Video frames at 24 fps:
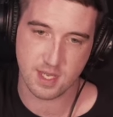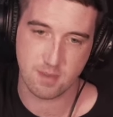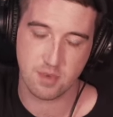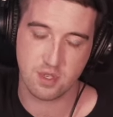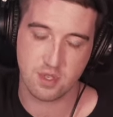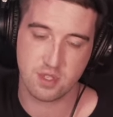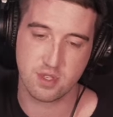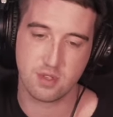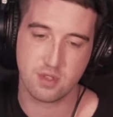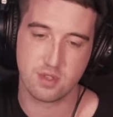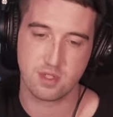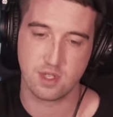
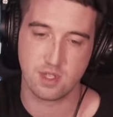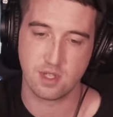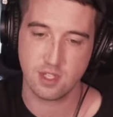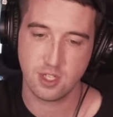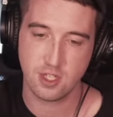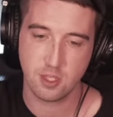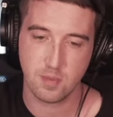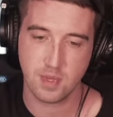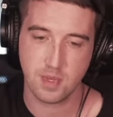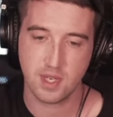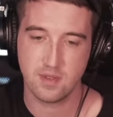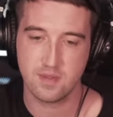So there's a little
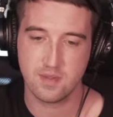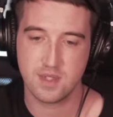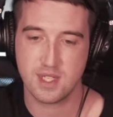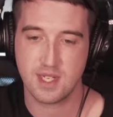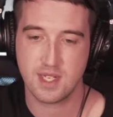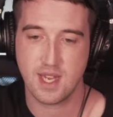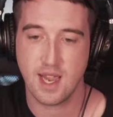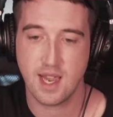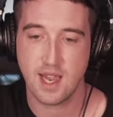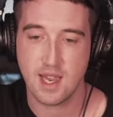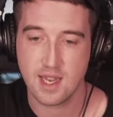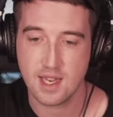bit of
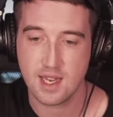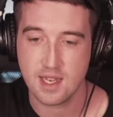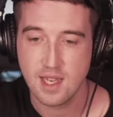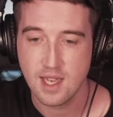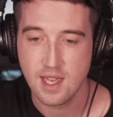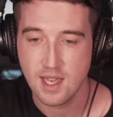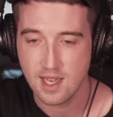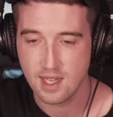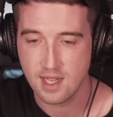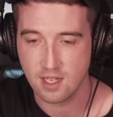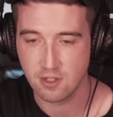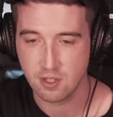decay,
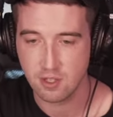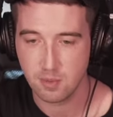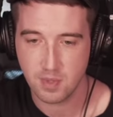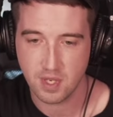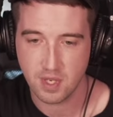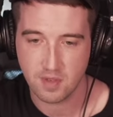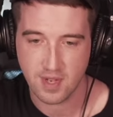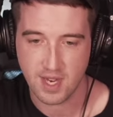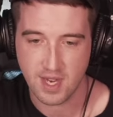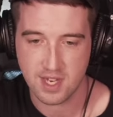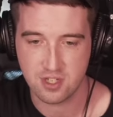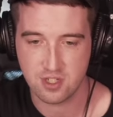and a little bit
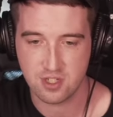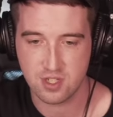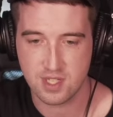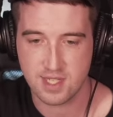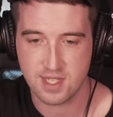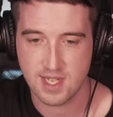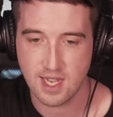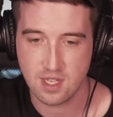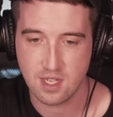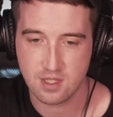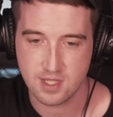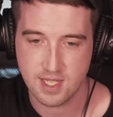of extra
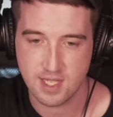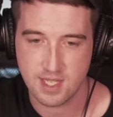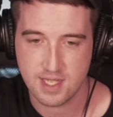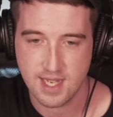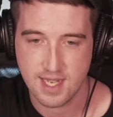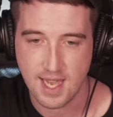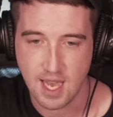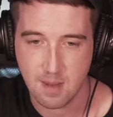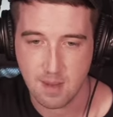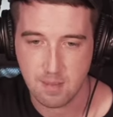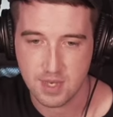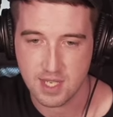sounds that's
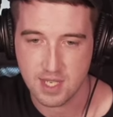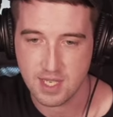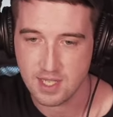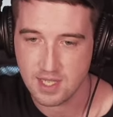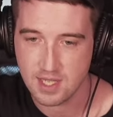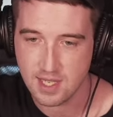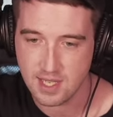happening,